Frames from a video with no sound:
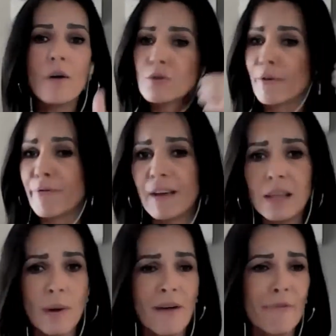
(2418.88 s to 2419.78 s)
to feel
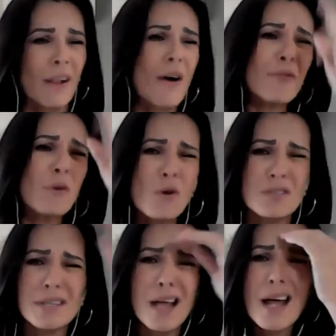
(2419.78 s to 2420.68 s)
the way I feel. Of
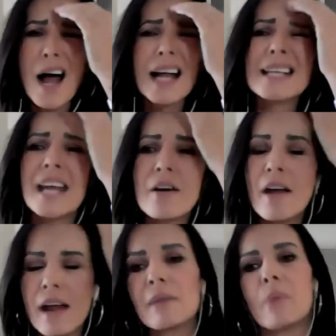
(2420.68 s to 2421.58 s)
course, I dare
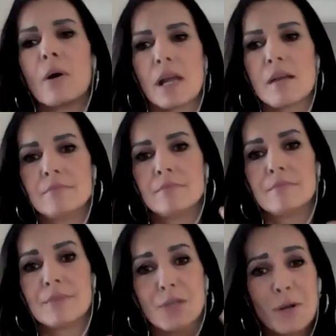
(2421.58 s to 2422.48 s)
anybody
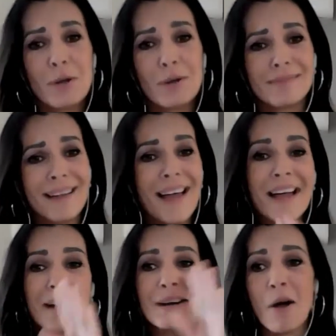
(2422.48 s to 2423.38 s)
to
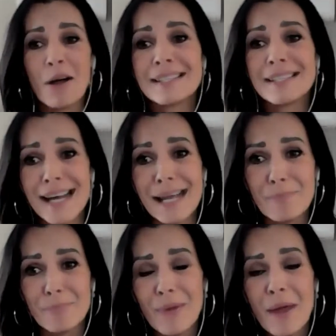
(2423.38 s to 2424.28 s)
not
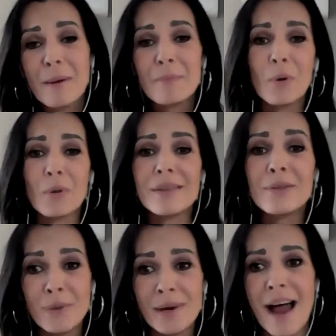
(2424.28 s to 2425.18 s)
sleep more than
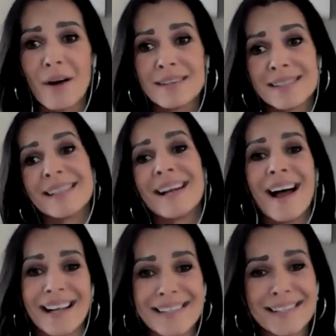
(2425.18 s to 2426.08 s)
3 hours a
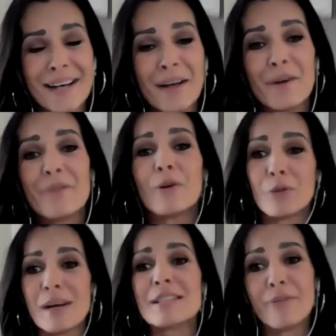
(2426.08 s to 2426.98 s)
night for
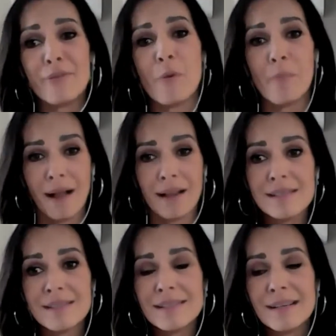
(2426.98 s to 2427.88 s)
3 to 4
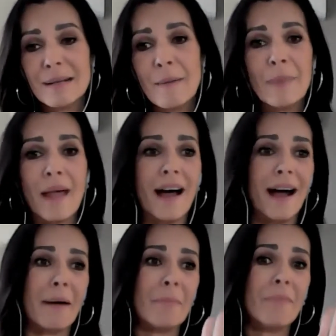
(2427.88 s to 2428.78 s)
months,
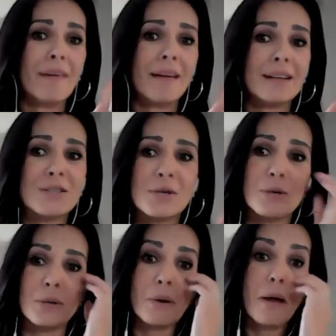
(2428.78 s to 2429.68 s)

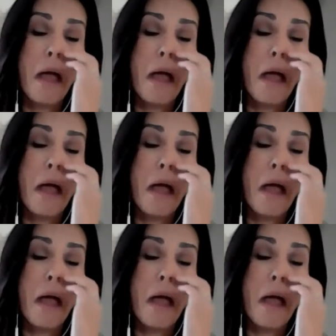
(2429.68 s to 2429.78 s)
to